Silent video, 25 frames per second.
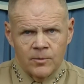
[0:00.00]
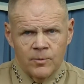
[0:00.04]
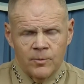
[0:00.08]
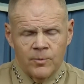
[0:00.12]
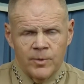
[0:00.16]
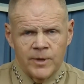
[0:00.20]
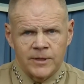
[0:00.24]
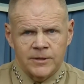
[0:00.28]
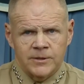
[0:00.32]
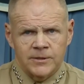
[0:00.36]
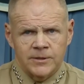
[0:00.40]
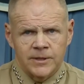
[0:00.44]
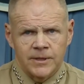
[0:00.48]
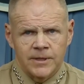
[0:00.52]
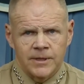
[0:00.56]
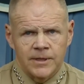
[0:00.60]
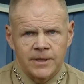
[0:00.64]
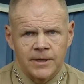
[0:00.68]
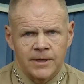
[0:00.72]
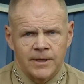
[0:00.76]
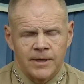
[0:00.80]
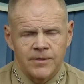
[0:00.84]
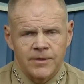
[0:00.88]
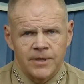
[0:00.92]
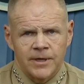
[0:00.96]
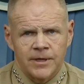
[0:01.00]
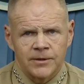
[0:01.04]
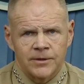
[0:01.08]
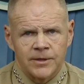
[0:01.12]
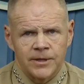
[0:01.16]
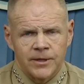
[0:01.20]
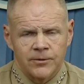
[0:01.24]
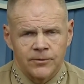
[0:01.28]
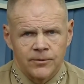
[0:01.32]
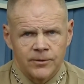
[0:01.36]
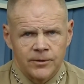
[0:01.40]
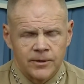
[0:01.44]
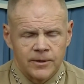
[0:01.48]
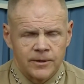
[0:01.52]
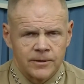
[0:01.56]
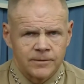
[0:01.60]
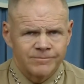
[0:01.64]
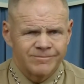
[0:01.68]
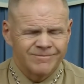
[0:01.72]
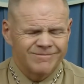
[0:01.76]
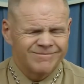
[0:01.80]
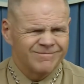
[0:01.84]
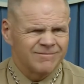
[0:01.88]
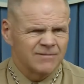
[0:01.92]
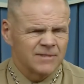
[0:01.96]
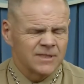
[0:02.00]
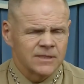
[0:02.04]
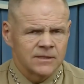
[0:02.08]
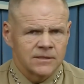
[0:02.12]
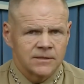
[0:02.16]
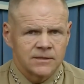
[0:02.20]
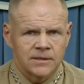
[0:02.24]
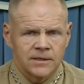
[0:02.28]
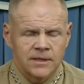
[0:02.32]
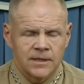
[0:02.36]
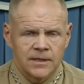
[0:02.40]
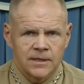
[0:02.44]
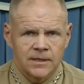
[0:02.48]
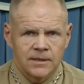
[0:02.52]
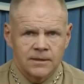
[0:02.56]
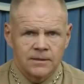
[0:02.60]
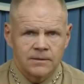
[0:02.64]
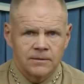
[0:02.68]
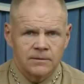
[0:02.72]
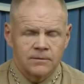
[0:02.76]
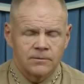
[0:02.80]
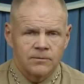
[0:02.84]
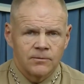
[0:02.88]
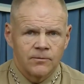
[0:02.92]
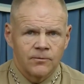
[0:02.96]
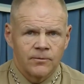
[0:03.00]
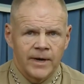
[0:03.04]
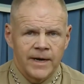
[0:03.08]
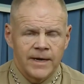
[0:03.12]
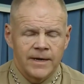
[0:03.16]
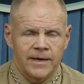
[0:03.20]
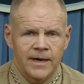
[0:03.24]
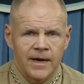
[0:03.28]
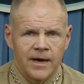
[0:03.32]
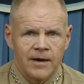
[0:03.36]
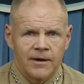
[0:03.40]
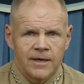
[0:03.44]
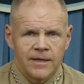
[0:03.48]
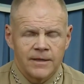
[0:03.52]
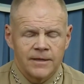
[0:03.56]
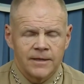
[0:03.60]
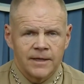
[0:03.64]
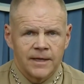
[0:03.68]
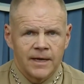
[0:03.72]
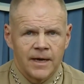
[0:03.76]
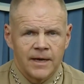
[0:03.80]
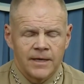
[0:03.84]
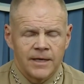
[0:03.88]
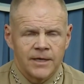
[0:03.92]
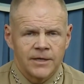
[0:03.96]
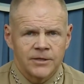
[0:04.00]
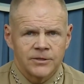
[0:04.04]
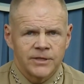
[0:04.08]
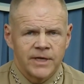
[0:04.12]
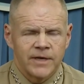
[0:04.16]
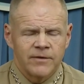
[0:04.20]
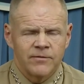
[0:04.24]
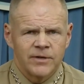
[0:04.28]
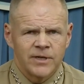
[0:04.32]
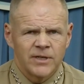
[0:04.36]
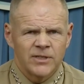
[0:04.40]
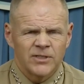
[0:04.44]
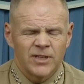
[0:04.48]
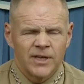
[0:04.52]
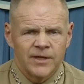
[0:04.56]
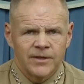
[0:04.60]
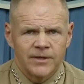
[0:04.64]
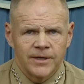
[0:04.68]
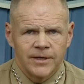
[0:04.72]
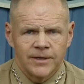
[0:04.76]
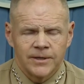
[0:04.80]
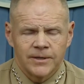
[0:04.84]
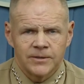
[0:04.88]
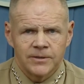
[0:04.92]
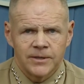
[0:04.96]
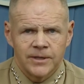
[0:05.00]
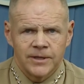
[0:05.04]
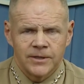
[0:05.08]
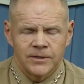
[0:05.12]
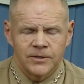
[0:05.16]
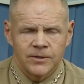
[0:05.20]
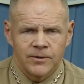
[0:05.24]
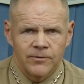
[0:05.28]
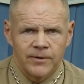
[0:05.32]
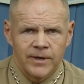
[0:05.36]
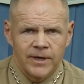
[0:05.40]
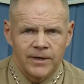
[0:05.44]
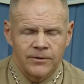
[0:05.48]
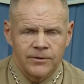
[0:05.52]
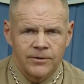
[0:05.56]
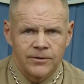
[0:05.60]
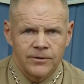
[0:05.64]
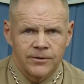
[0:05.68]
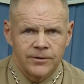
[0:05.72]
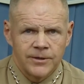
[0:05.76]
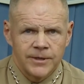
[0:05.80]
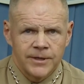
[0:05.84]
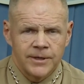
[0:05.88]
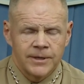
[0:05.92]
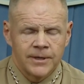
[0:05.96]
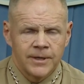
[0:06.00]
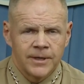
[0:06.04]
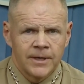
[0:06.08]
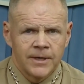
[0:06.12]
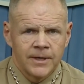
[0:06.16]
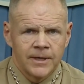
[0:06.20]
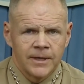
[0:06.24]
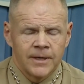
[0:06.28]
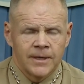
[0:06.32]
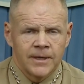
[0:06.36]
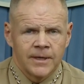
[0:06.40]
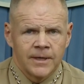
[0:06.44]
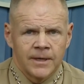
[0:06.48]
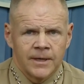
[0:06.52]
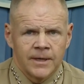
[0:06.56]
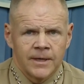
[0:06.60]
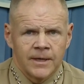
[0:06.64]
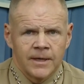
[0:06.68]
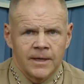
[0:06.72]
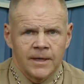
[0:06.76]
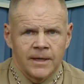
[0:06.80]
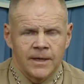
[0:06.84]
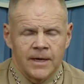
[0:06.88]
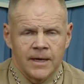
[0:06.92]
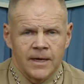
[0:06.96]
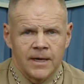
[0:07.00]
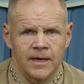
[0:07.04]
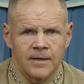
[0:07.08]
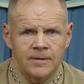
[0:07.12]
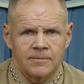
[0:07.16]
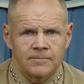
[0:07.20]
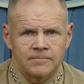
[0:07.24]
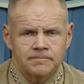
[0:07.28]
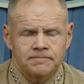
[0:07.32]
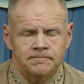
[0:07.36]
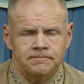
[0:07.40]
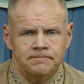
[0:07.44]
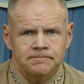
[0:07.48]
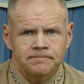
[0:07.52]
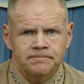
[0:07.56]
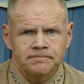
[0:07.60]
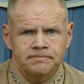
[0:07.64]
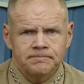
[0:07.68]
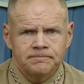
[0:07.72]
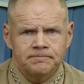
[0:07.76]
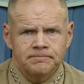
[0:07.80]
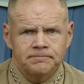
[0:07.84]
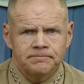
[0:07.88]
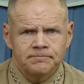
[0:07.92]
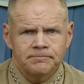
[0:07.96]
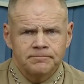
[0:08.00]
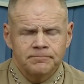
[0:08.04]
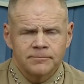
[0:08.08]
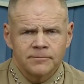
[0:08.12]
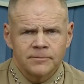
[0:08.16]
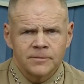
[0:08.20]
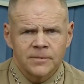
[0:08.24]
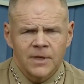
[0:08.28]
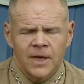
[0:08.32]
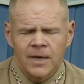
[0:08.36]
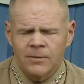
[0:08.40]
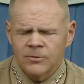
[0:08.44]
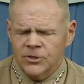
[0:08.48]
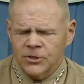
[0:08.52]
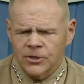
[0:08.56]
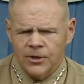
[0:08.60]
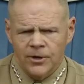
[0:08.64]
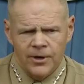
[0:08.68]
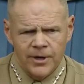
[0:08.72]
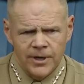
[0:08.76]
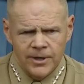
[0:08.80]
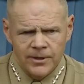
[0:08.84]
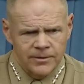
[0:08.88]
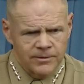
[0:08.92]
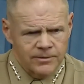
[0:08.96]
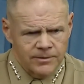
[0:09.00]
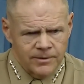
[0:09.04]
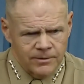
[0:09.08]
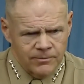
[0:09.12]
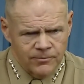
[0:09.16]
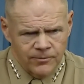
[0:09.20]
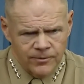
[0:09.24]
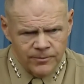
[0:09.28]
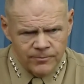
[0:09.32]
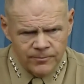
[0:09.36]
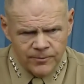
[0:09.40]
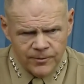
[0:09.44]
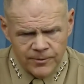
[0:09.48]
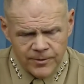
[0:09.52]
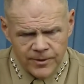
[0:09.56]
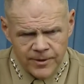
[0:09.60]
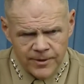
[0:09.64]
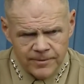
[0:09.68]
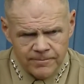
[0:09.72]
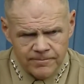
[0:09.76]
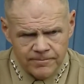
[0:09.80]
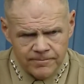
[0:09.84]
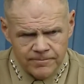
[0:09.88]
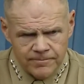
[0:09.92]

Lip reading: But I think there were, right now, I think his evidence, I think, is around 30. I'm sorry, what were they?